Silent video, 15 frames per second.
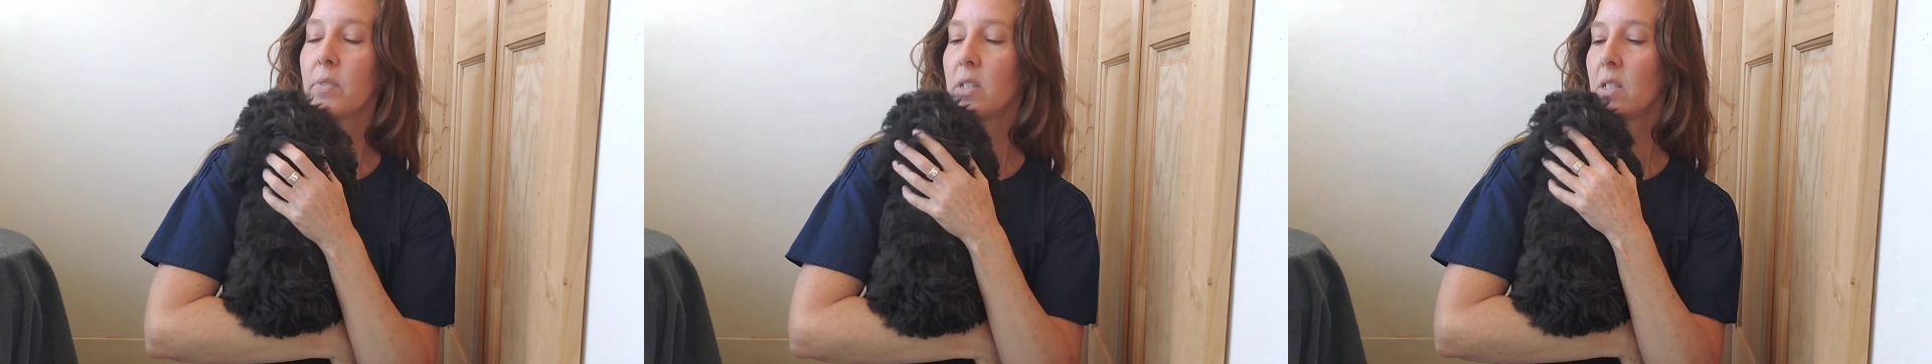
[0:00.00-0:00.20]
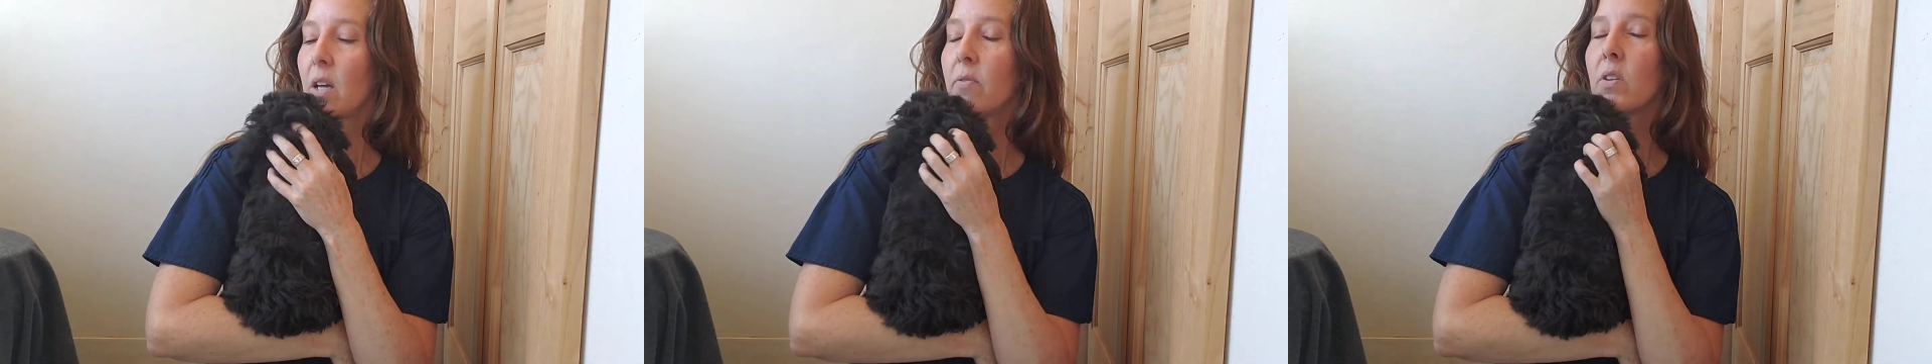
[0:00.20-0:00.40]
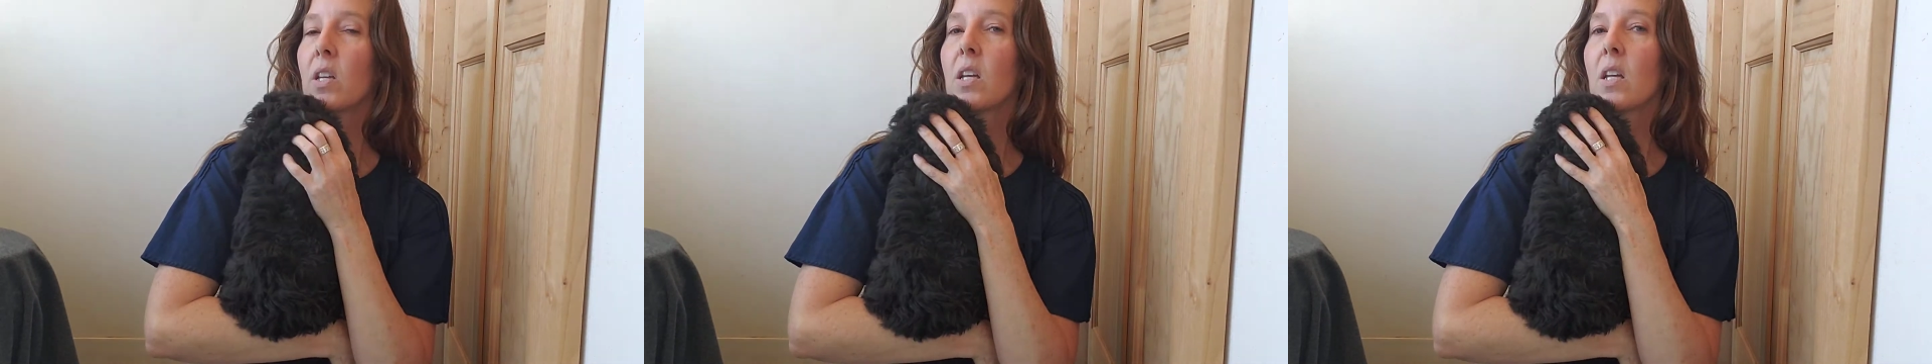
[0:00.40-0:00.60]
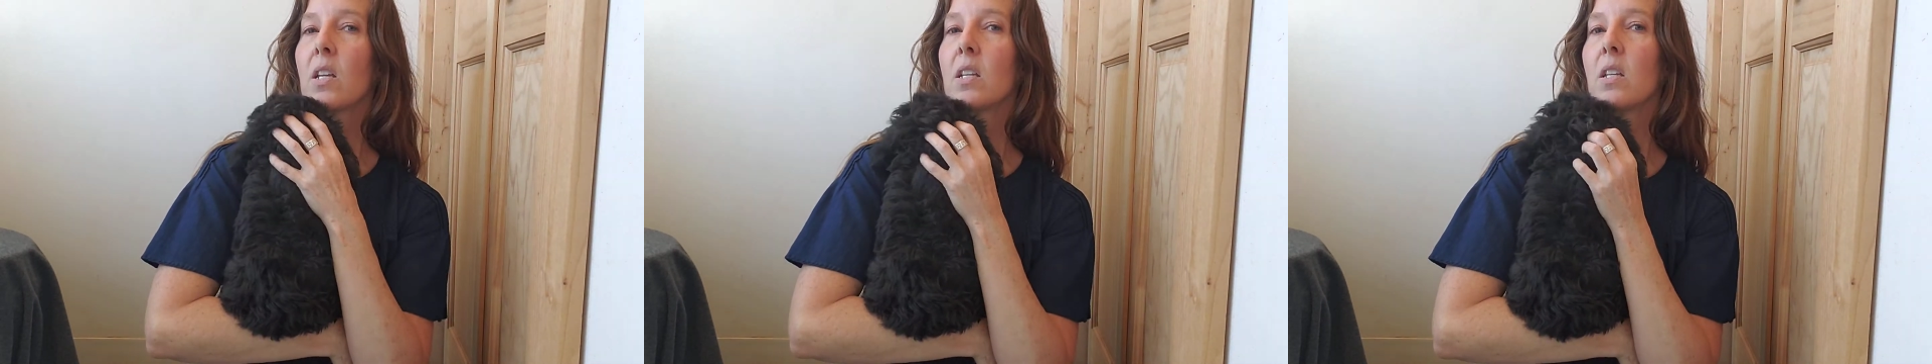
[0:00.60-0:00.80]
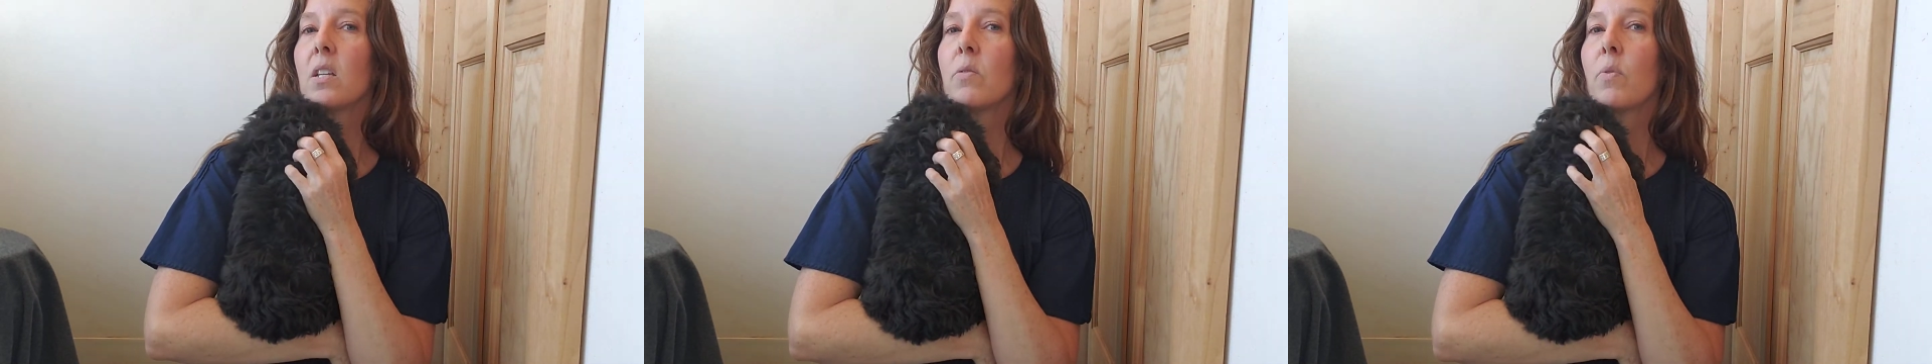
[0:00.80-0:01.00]
It's definitely going to
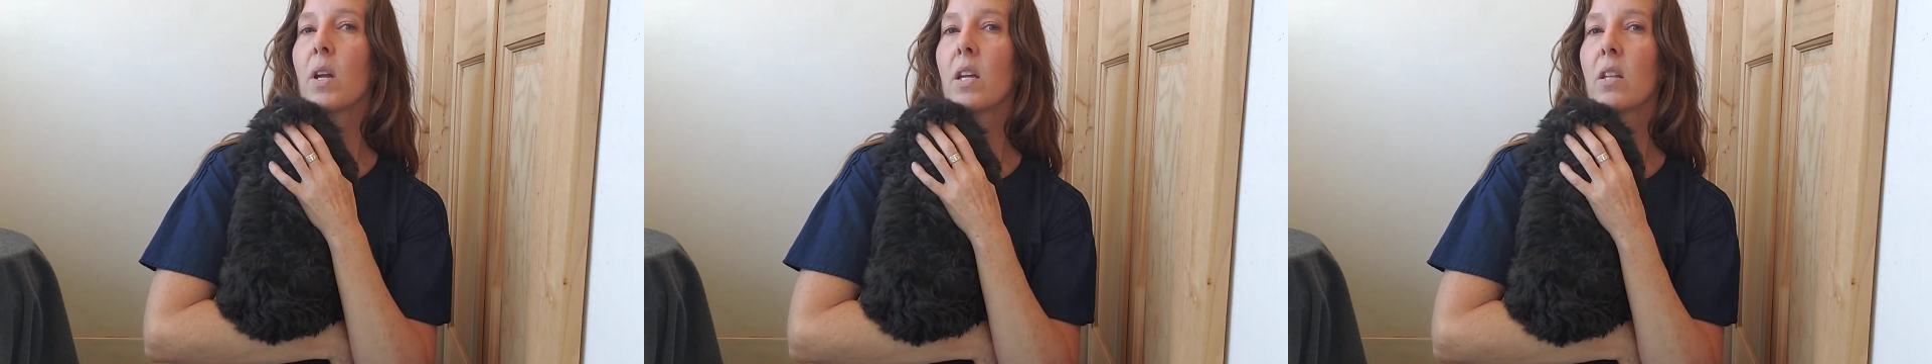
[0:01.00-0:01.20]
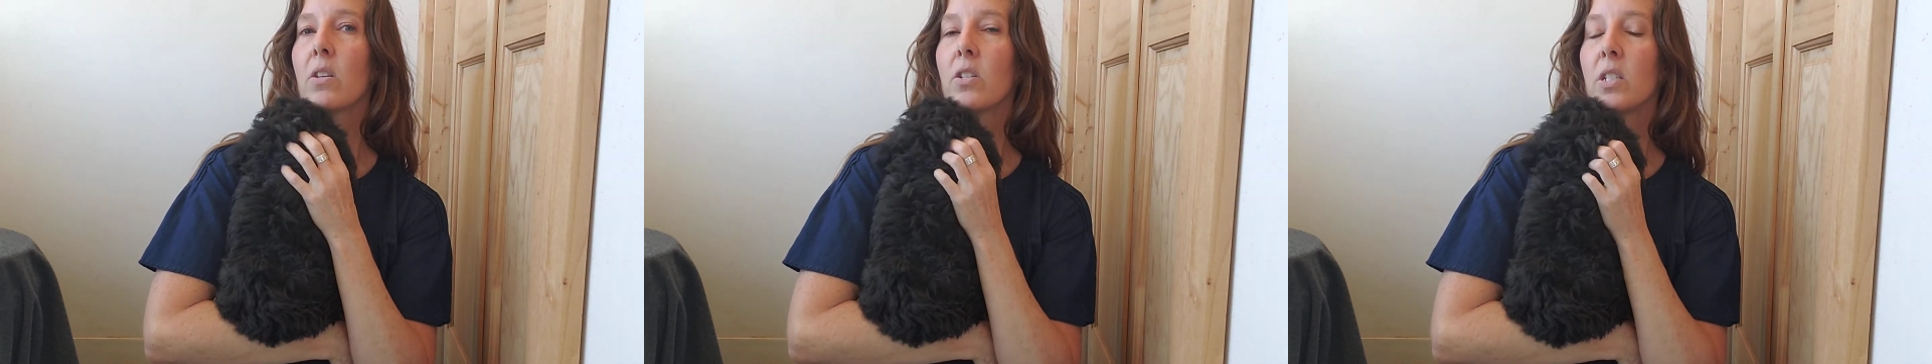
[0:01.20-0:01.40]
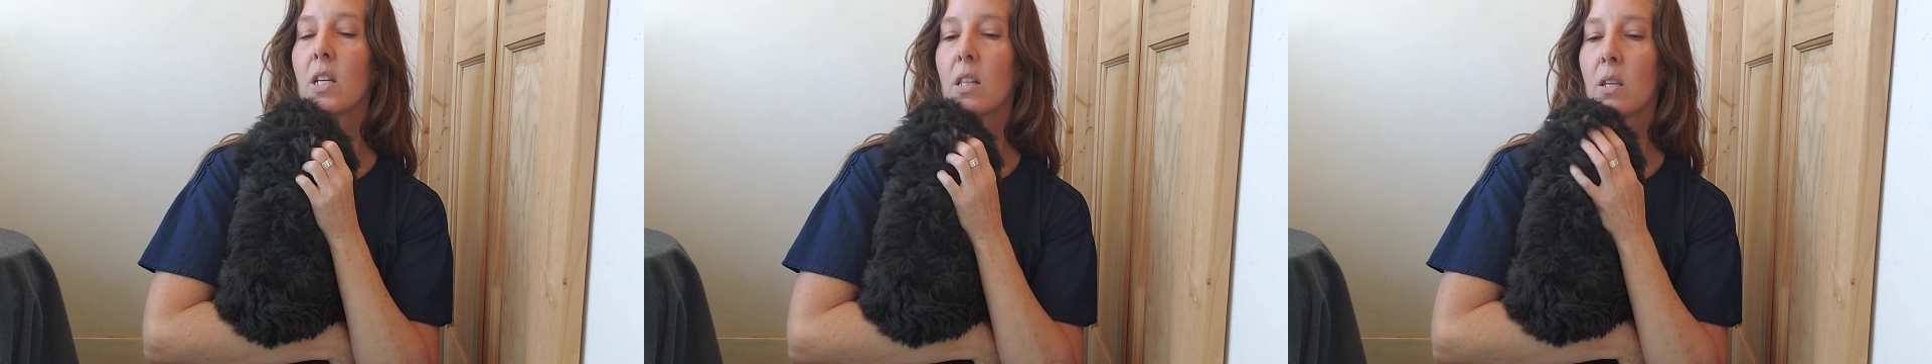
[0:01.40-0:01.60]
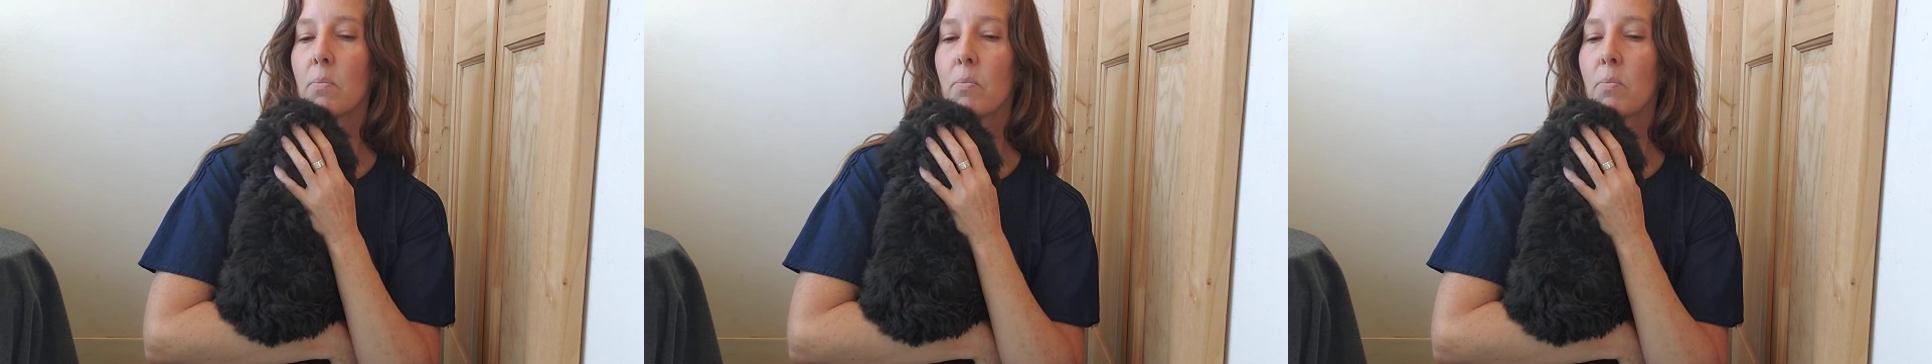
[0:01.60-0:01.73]
need regular daily